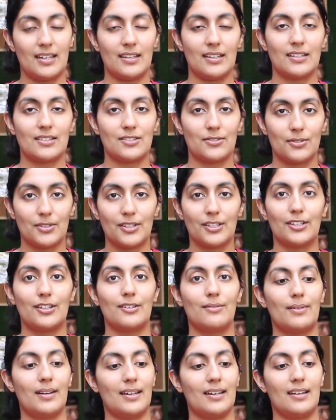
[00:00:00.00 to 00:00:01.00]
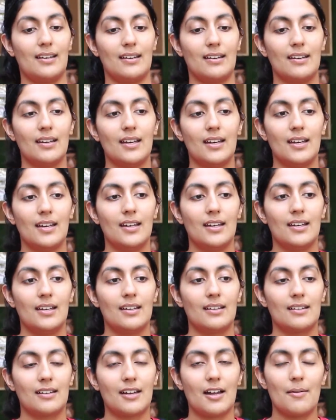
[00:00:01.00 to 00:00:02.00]
I think it's a really good way to
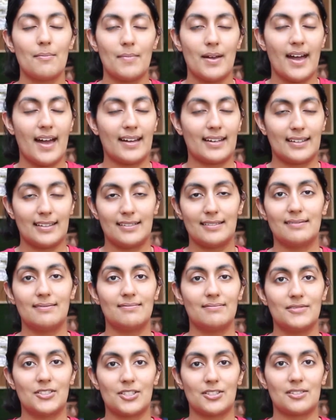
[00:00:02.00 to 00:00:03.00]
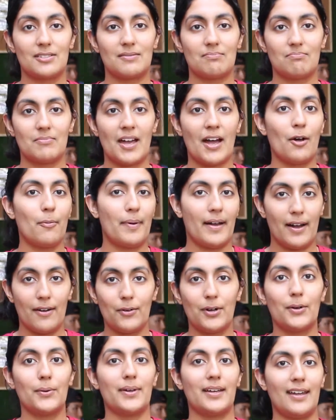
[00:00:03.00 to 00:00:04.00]
come back and just help out
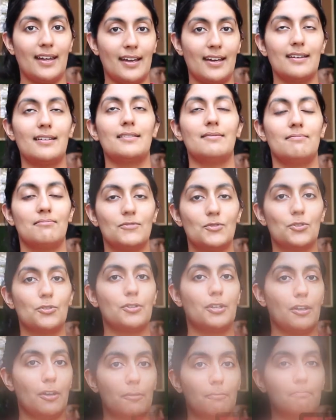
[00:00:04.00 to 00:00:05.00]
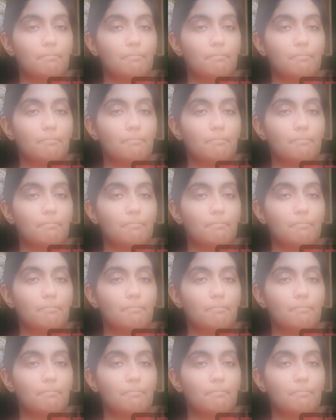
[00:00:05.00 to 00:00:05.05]
where we can in Trujillo.